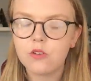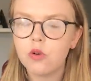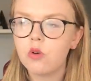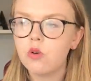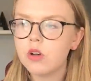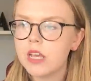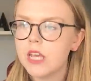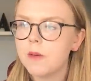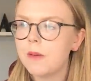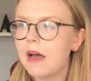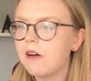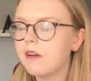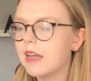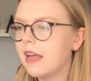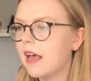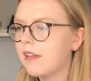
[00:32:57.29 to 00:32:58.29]
talking
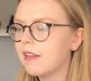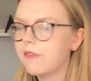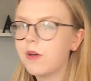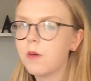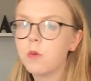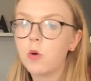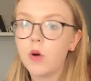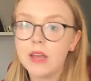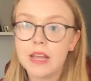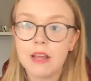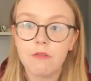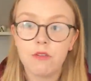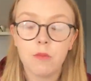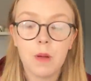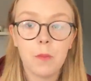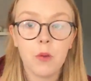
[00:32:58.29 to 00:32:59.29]
about it as if I'm quoting
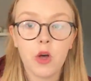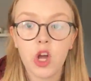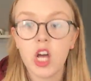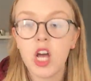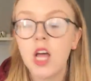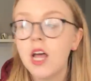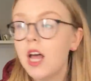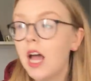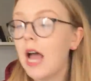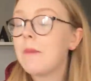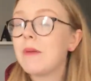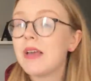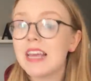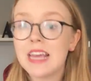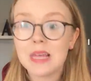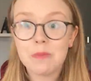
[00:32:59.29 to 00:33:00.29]
it from a book. I'm
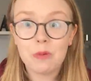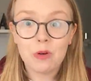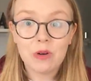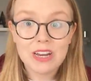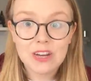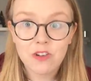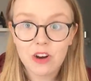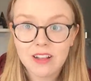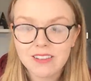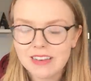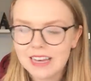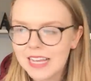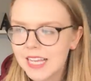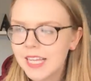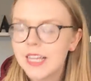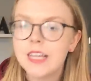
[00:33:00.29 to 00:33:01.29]
making it more
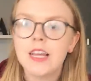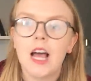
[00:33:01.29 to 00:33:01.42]
interesting.